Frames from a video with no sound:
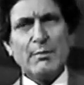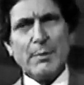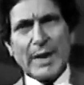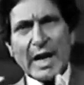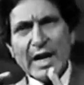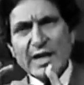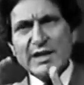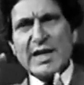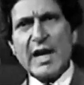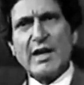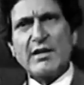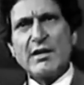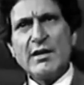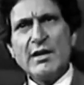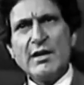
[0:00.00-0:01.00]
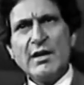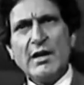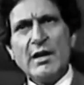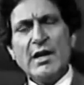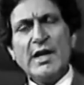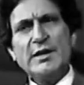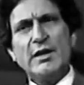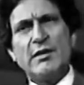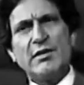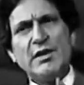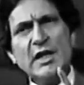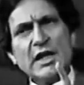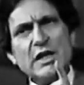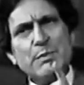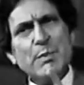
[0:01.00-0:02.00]
behind that lay the
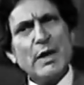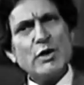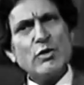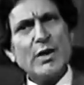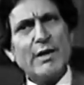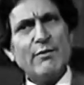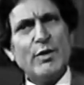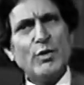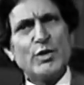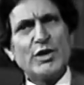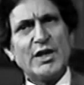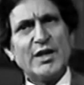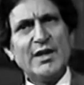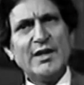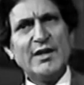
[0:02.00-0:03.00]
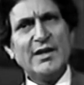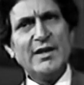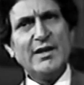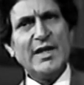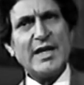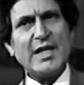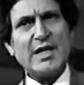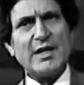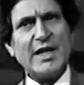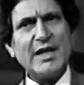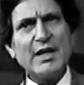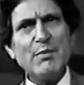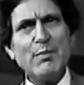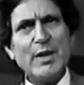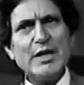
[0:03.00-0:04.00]
real spiritual evolution that had
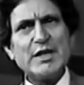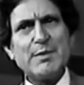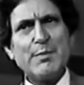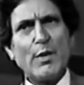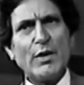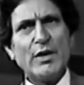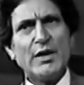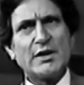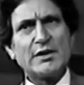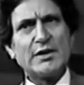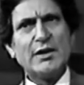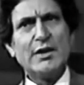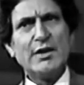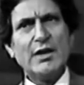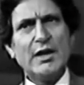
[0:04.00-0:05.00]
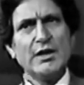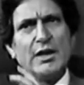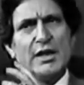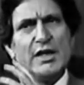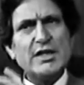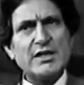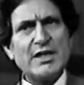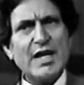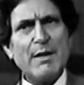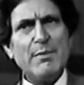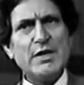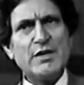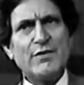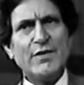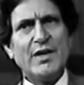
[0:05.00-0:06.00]
taken place upon earth in the Eastern
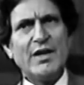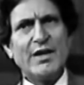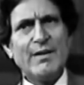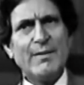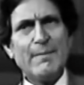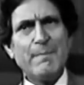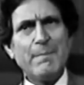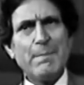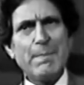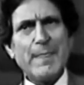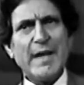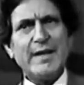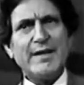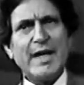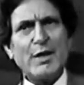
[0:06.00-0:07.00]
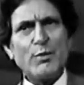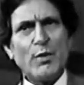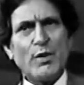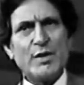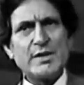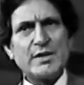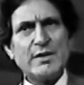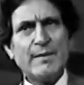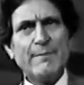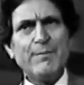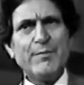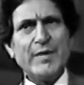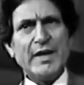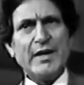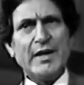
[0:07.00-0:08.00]
Hemisphere. And that was
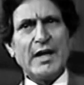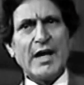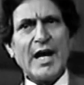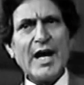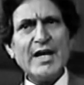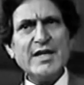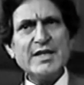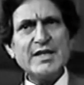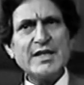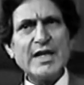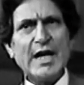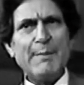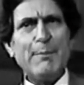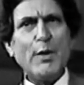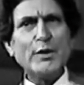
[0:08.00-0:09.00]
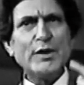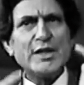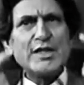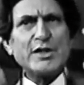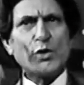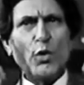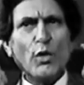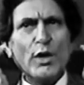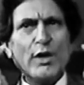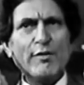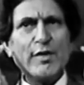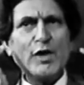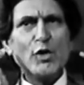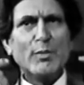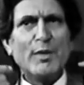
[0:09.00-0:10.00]
a reliance upon the soul
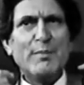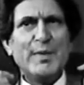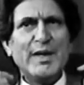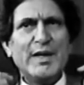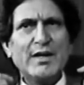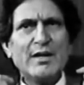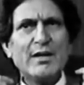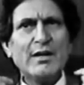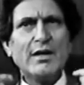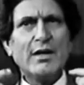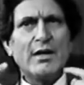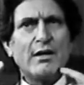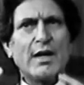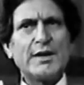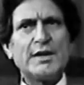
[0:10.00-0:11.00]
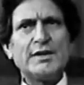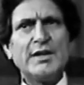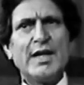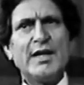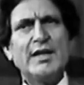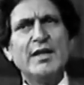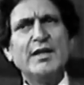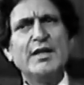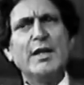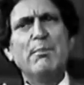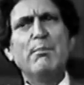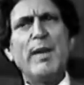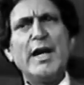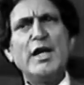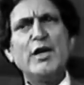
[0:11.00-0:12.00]
of a human being rather than the
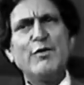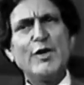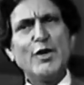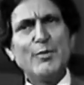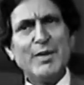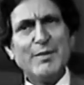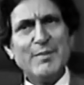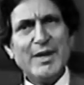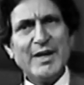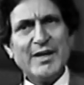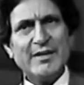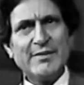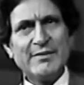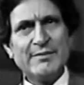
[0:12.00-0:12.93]
mind of a human being.